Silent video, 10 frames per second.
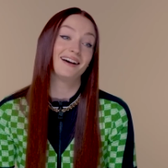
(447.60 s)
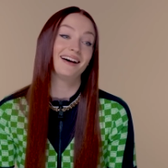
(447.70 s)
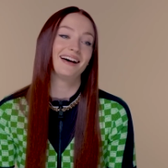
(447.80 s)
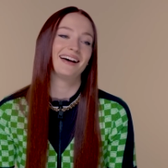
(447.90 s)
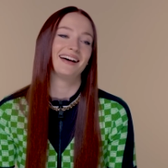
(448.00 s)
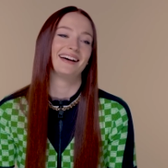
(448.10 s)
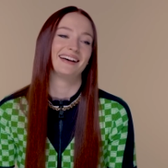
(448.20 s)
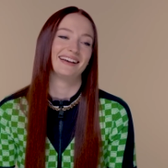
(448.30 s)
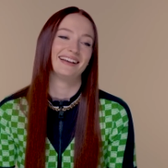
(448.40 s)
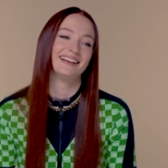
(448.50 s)

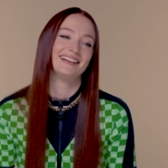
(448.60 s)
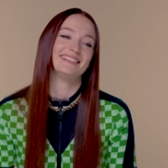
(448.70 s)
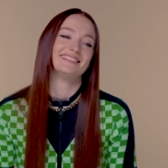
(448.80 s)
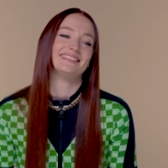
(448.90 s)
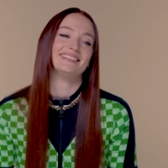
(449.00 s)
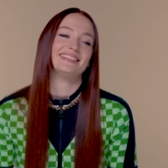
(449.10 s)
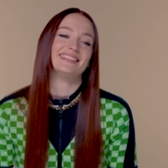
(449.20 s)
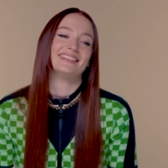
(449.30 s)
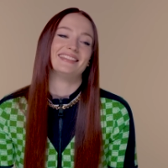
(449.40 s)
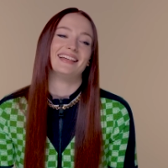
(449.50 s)
uh,
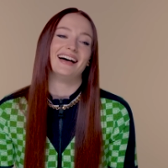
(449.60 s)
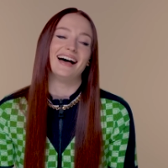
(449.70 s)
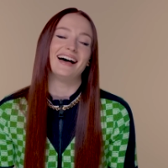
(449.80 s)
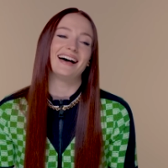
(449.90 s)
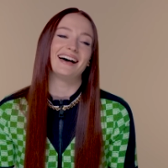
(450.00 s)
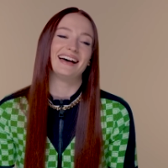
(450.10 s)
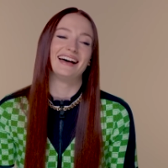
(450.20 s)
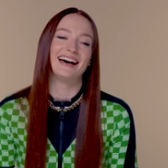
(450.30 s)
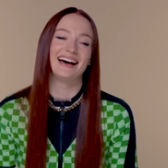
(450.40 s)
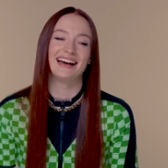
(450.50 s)

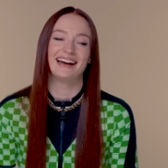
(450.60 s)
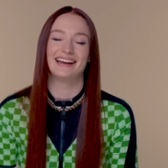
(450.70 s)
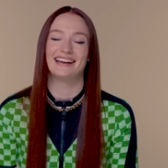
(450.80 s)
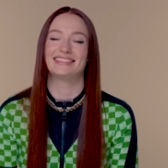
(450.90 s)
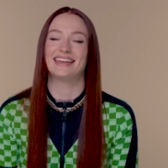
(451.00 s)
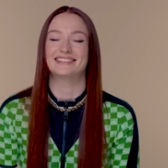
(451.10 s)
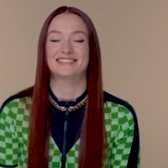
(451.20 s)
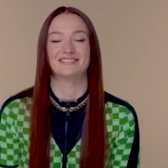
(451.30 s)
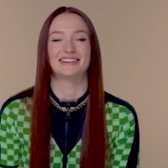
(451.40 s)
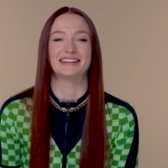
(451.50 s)

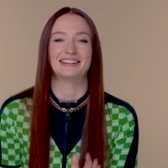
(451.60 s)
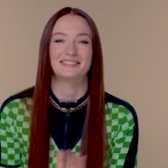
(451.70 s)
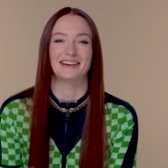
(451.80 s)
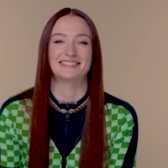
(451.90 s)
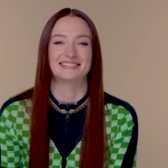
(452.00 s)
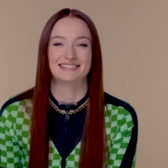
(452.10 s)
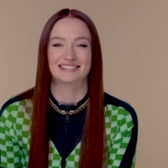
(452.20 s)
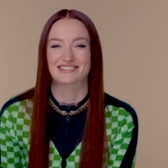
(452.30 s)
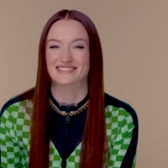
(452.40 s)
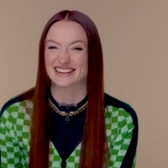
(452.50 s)
that's a really good
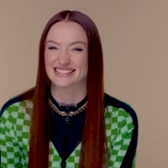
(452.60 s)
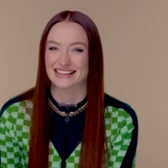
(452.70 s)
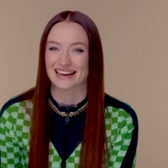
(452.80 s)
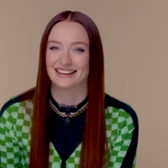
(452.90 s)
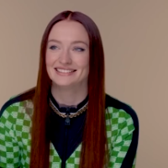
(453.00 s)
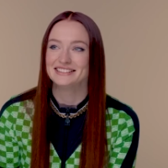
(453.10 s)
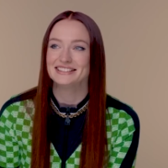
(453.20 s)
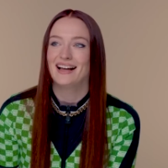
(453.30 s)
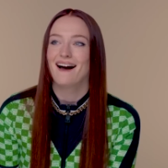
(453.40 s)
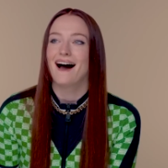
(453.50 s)
question, Chrissy.
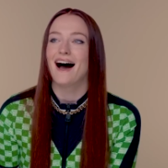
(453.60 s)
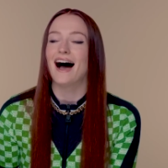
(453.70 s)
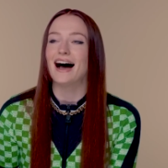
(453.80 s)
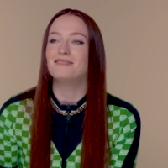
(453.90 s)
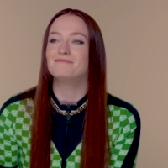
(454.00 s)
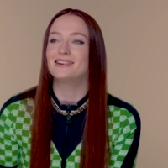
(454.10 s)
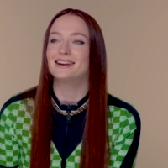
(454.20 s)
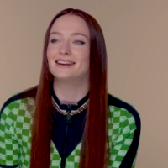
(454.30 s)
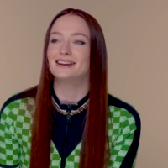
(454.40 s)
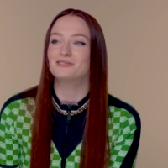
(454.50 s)
Um,
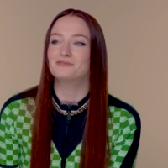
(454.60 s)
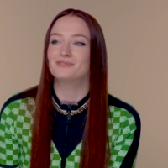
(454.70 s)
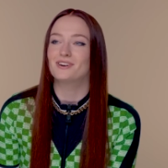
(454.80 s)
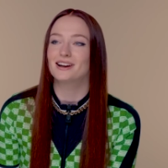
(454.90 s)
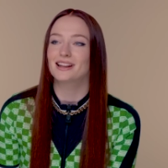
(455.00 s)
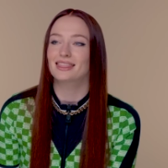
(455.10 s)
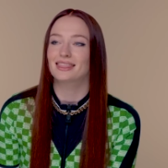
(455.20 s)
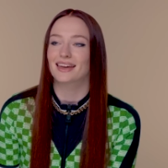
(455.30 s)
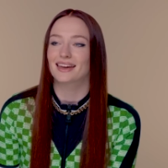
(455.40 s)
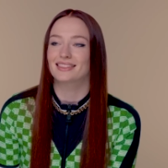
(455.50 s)
one
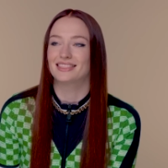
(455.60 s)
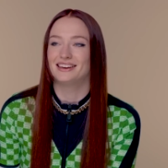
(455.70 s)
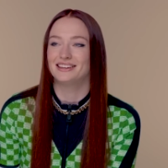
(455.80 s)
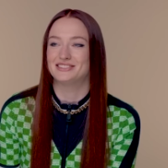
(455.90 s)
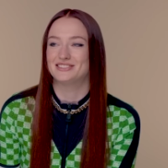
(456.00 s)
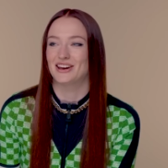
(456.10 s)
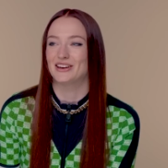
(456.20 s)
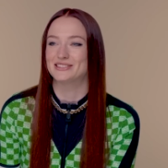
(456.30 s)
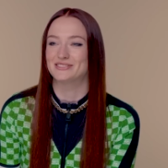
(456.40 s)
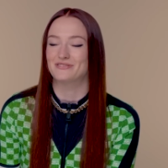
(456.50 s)
thing that
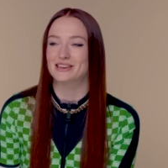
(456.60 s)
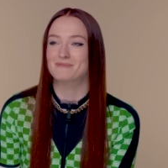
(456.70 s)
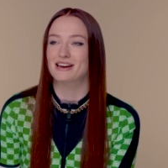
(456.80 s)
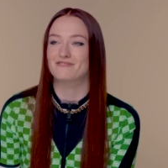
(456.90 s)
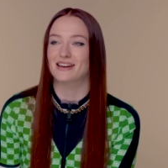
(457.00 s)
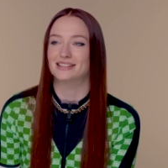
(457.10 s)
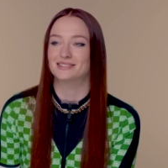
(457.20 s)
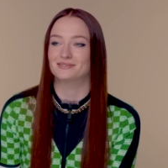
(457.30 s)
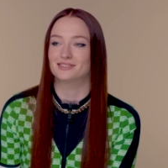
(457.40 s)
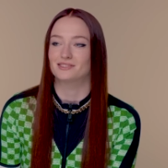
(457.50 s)
Joe's female
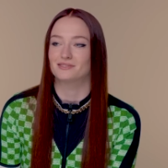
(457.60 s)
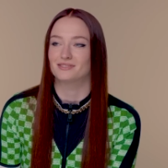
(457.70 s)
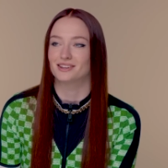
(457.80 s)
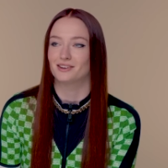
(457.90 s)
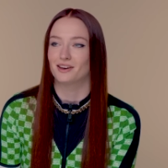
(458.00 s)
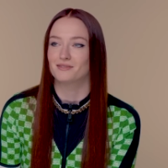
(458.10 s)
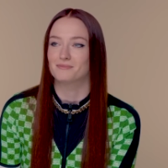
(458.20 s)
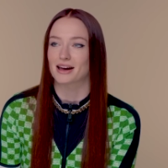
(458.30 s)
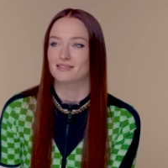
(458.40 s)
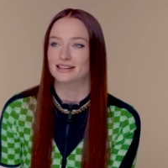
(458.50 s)
fans would not want to know
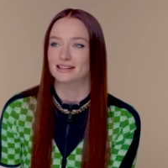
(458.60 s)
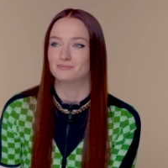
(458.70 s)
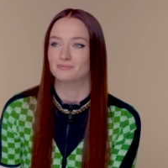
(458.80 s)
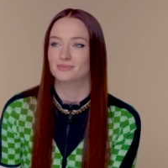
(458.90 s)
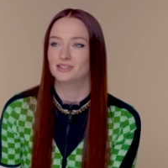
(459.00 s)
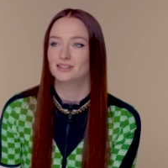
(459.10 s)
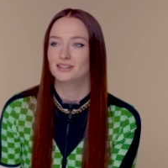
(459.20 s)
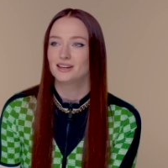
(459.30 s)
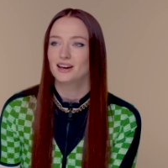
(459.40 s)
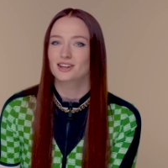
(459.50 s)
about him.
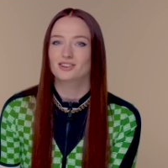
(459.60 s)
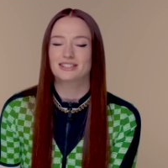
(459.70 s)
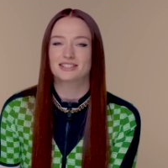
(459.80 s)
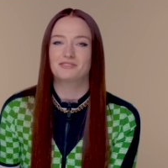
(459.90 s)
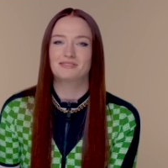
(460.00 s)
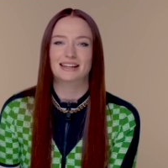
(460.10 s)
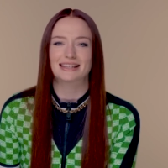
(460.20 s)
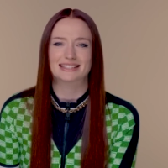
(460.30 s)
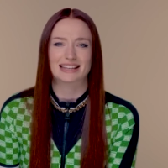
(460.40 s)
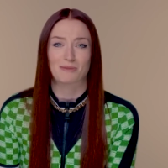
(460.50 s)
God, I don't want to
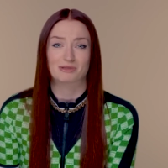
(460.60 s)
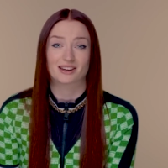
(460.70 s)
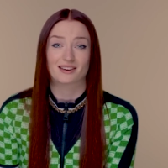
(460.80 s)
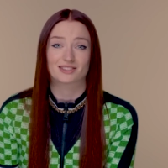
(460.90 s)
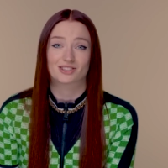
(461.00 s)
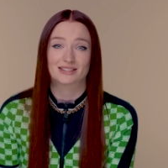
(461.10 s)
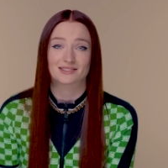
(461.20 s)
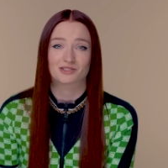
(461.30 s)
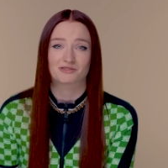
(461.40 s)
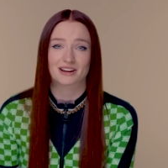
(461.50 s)
like sabotage
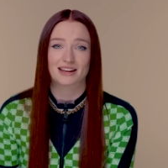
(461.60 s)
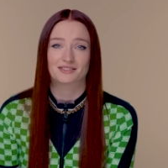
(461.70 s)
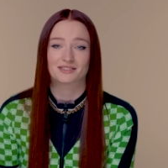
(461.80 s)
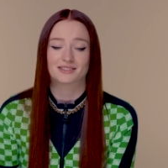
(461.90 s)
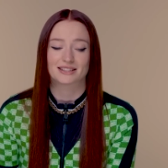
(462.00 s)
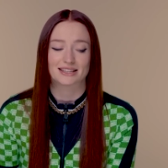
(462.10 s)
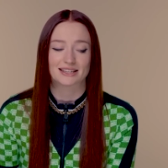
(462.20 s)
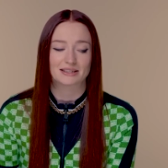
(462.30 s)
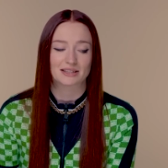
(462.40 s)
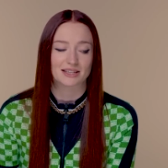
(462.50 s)
his career here.